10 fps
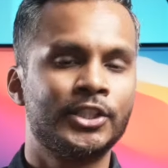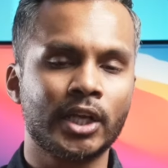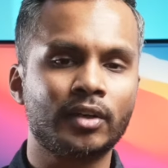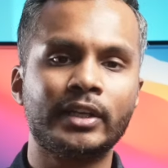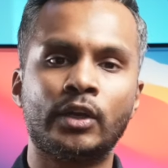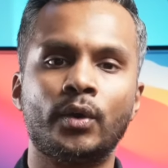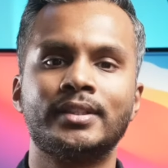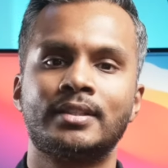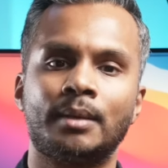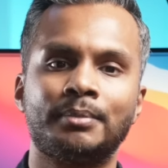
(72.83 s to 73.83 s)
generally going
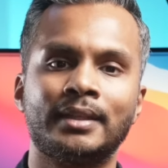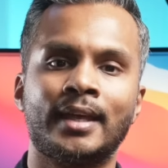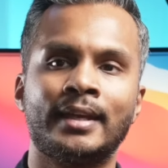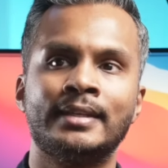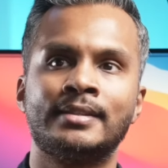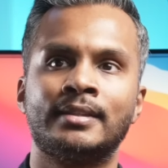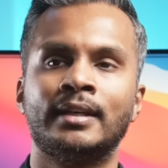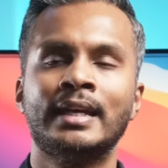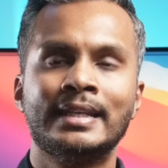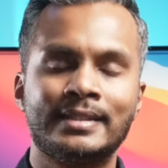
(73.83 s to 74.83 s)
to something that is the
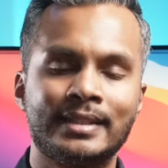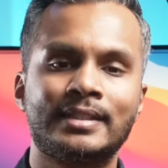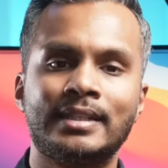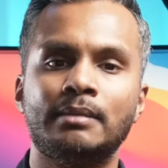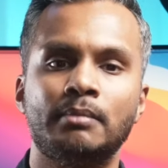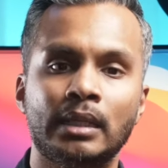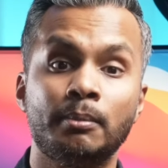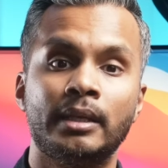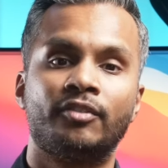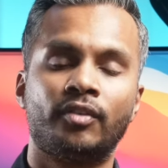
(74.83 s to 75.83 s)
16
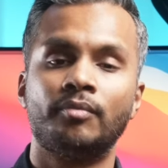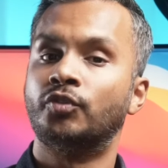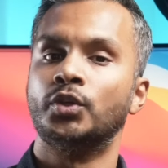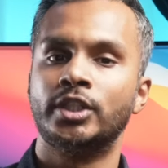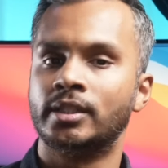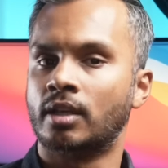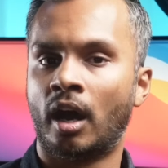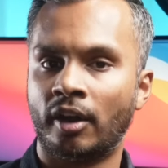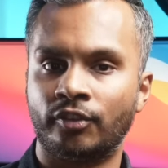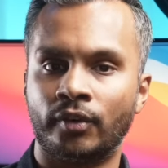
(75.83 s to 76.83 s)
millimeter from Fuji's
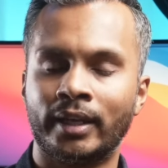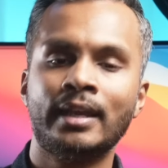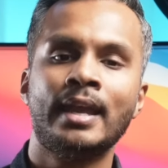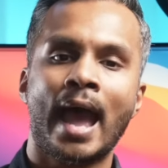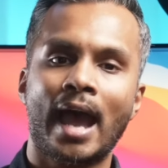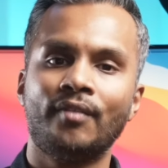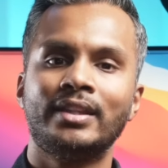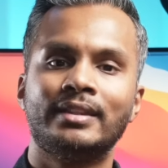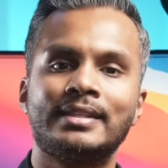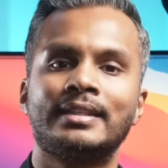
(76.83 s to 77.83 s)
offering.
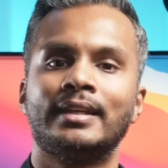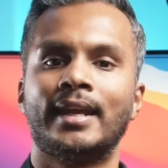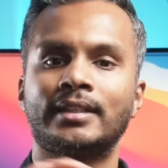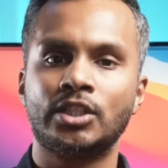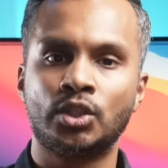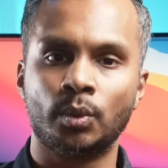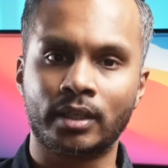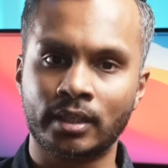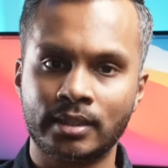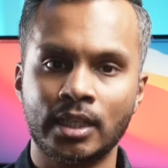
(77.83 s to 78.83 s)
Having this connected to a
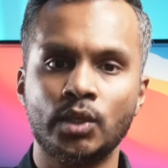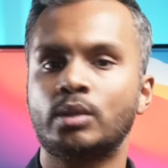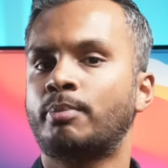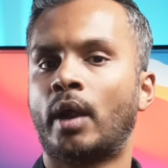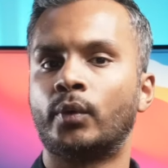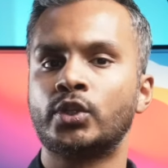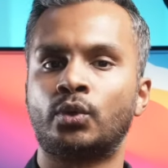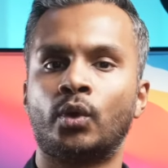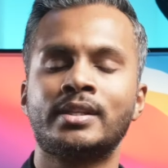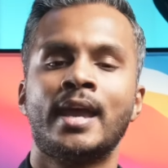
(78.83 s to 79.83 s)
continuous power
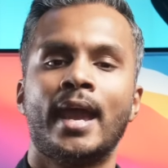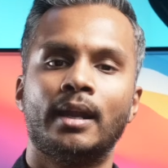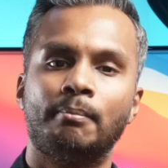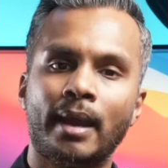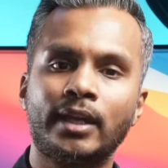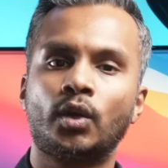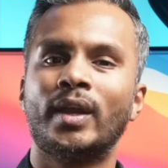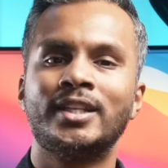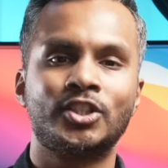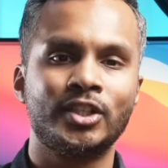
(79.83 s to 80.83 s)
source and a micro
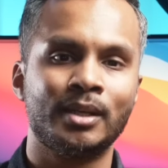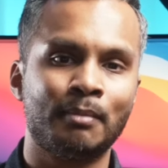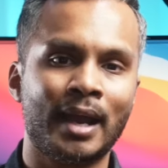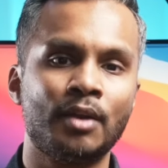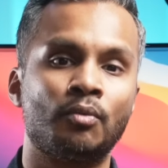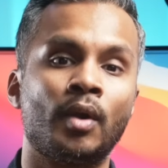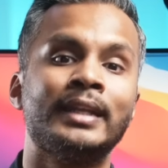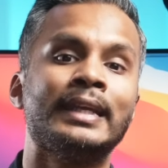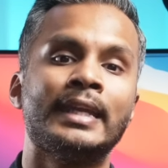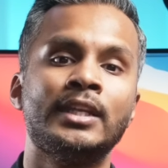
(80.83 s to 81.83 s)
HDMI
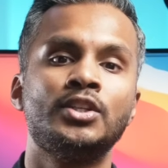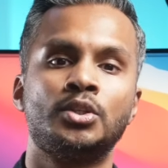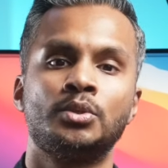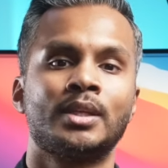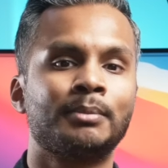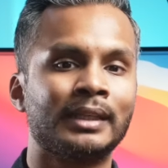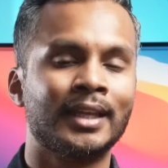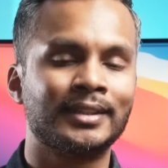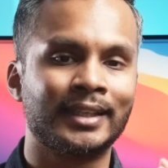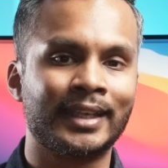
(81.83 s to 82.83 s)
running into something
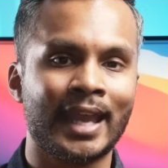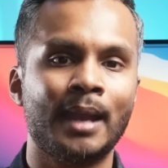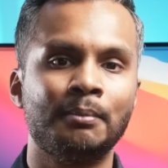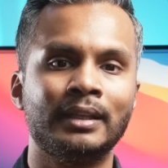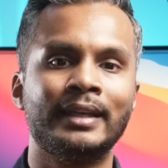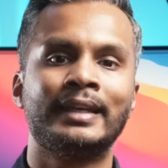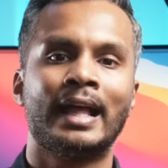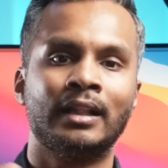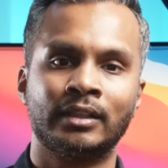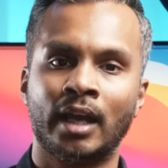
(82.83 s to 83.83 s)
like the CamLink
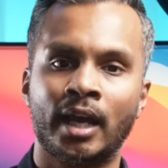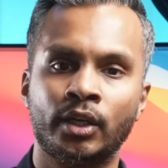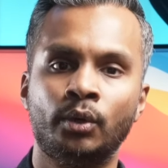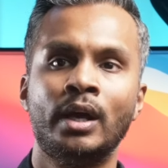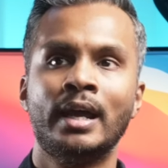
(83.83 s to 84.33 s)
Elgato,